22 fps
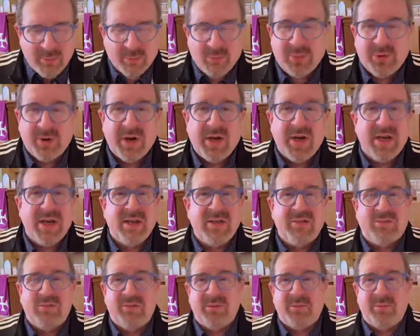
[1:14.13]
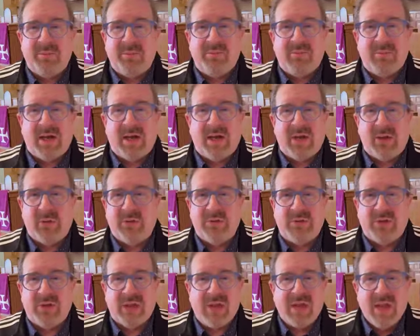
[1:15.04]
Praise the
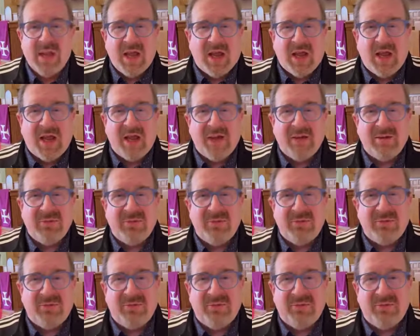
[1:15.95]
mount, I'm